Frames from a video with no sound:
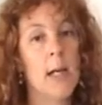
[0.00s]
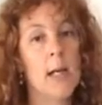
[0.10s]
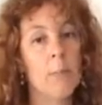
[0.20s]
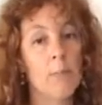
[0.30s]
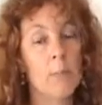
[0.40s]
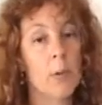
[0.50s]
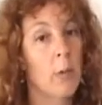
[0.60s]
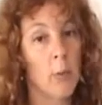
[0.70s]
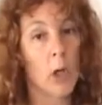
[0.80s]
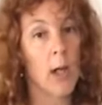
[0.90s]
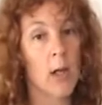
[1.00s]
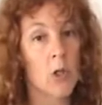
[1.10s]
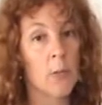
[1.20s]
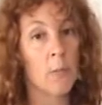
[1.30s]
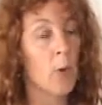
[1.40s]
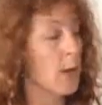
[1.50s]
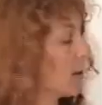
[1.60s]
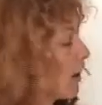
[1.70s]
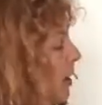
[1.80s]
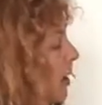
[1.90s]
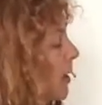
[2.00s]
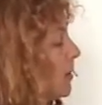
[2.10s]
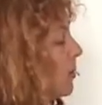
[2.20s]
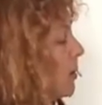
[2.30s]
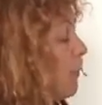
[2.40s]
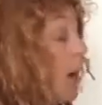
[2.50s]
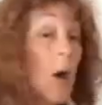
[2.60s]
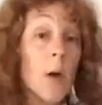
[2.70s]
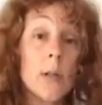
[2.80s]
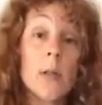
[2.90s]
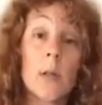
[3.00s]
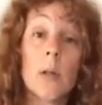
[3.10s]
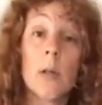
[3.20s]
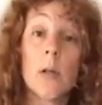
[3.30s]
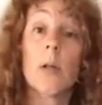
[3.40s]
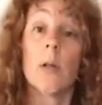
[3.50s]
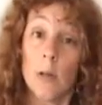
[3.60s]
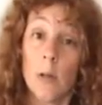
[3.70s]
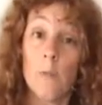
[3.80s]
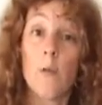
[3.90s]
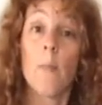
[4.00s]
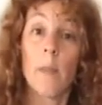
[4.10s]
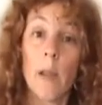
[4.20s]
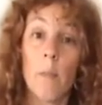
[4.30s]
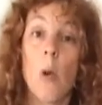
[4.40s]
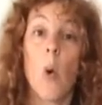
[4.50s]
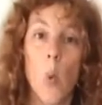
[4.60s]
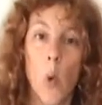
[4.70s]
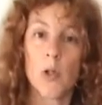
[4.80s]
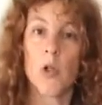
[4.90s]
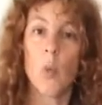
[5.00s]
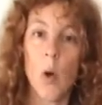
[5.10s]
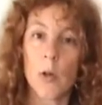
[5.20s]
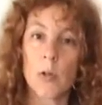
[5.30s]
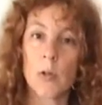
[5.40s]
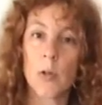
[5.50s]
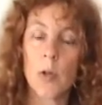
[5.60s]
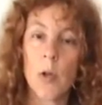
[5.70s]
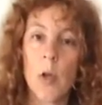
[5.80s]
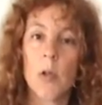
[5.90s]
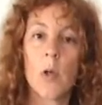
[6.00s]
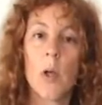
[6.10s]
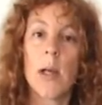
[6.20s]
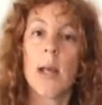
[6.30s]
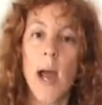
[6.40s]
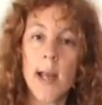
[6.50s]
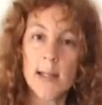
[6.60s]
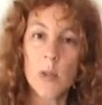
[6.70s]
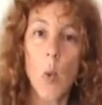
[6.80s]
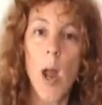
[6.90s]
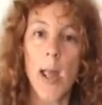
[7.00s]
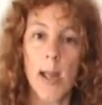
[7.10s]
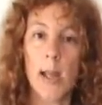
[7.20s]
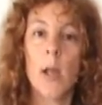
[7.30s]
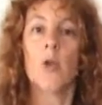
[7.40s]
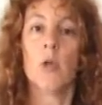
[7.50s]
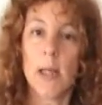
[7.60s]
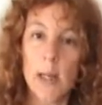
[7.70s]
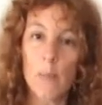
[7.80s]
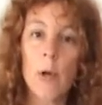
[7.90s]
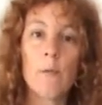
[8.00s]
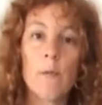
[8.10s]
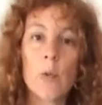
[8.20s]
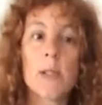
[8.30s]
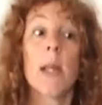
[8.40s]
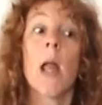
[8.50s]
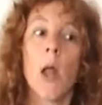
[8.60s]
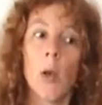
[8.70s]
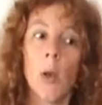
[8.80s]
key communication point, is to demand from them what you want. So in a nice way, you keep reinforcing.